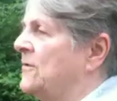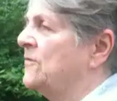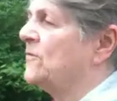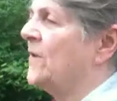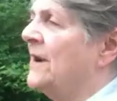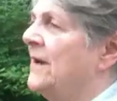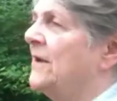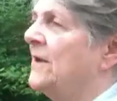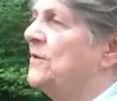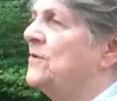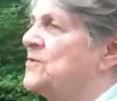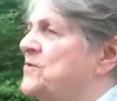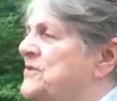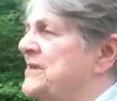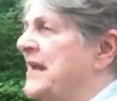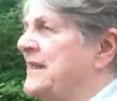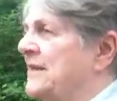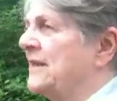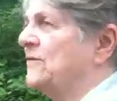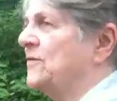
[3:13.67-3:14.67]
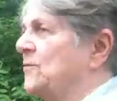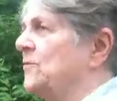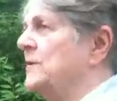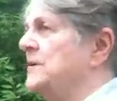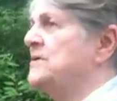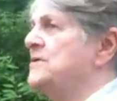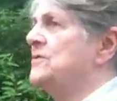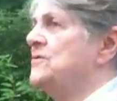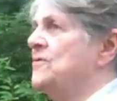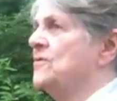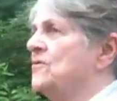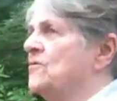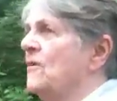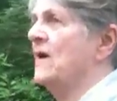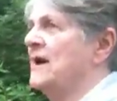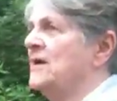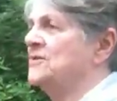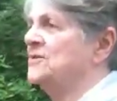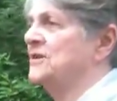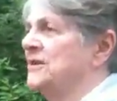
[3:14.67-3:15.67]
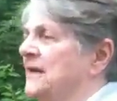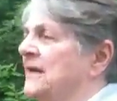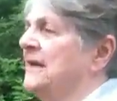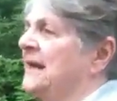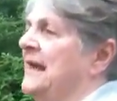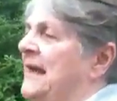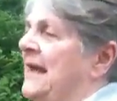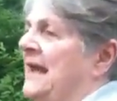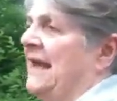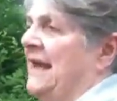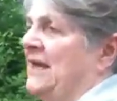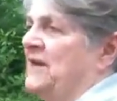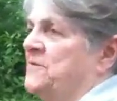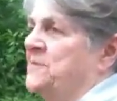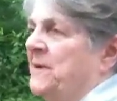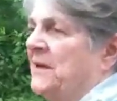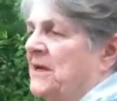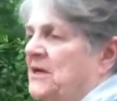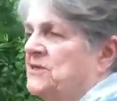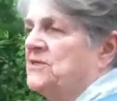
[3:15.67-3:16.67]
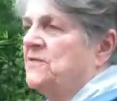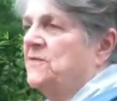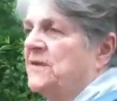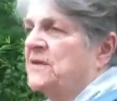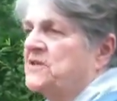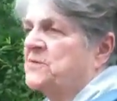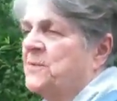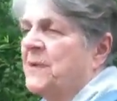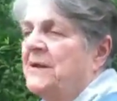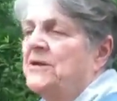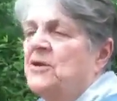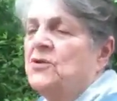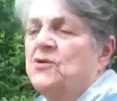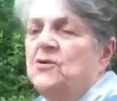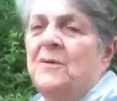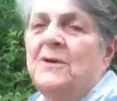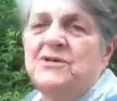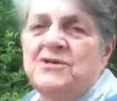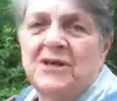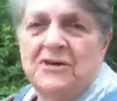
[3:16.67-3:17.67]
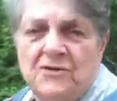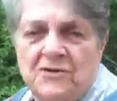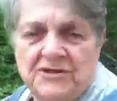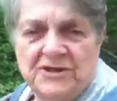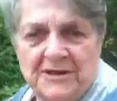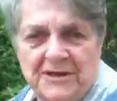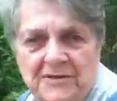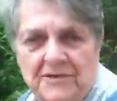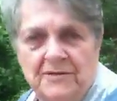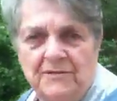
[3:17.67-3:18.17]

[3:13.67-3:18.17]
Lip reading: try to understand that the reason you're crashing is because you've expended too much energy.